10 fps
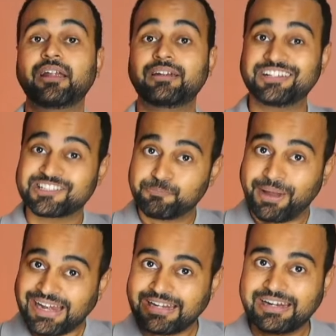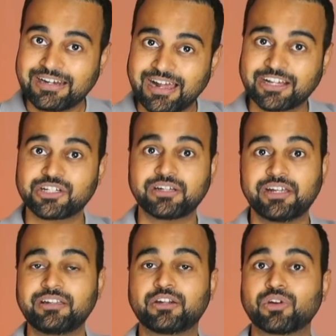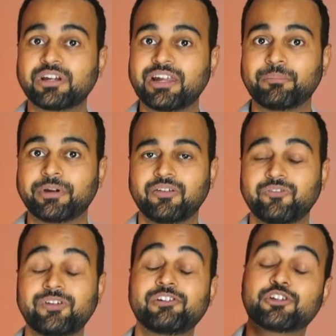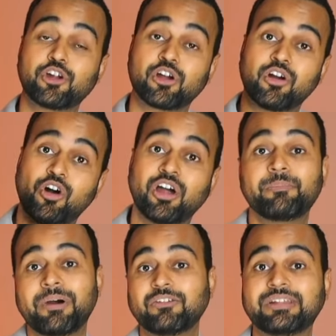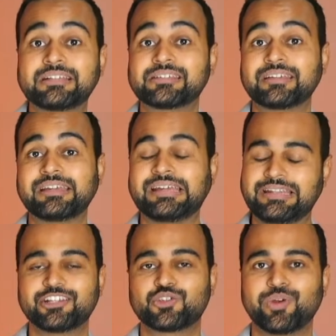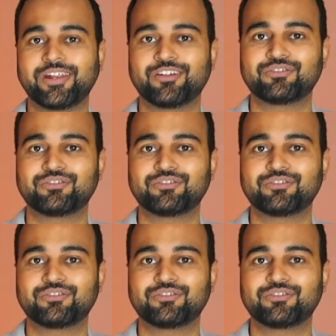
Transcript: despite the reduction in the total number. We will talk all about this in this video.